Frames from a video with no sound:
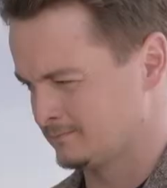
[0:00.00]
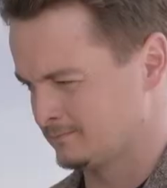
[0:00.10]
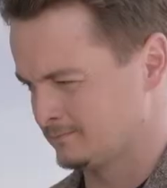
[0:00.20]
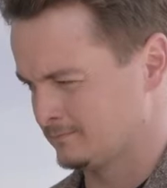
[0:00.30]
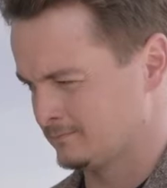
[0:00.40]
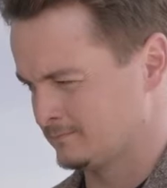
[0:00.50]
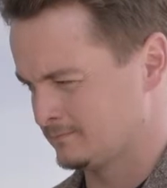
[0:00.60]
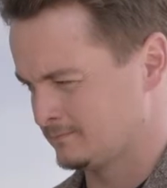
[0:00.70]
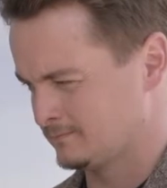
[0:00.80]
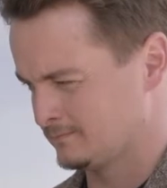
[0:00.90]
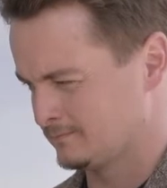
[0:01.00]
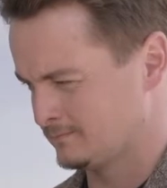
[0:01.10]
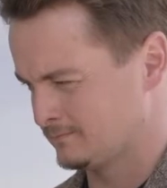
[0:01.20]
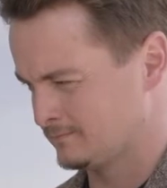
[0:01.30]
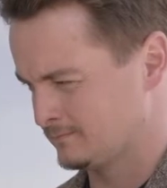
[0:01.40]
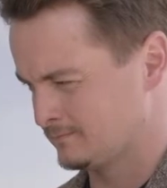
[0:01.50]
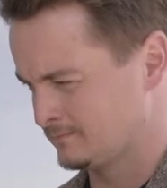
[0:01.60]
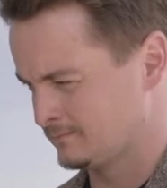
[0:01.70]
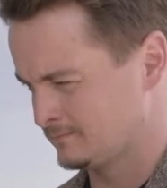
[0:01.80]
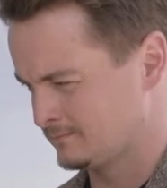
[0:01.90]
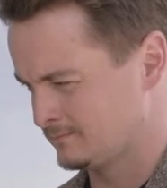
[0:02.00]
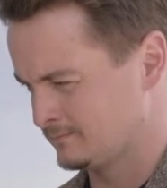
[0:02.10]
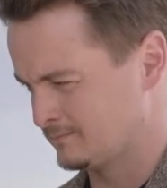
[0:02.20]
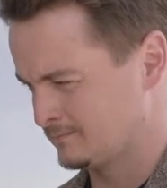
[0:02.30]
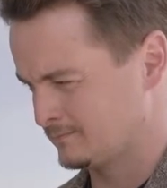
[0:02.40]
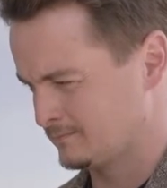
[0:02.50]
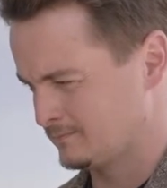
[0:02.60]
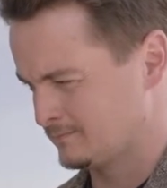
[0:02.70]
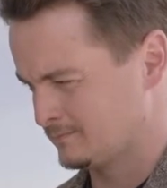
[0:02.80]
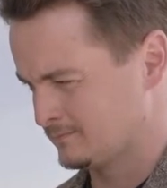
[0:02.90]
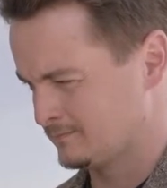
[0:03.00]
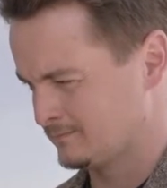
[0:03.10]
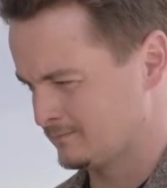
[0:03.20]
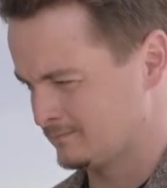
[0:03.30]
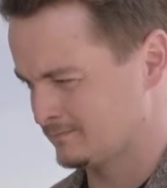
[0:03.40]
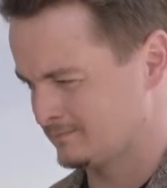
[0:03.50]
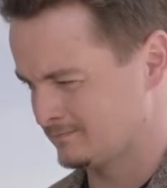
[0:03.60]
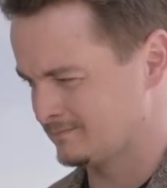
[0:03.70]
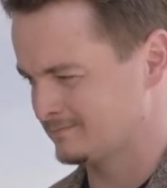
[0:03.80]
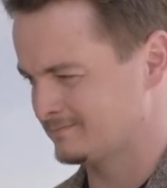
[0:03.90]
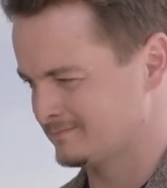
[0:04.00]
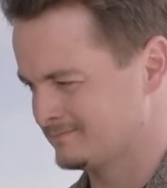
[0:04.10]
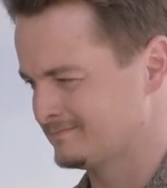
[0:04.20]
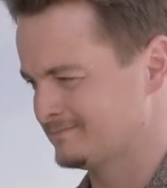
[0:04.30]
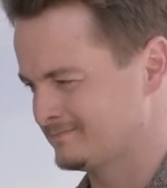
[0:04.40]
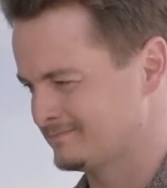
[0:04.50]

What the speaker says: [no speech]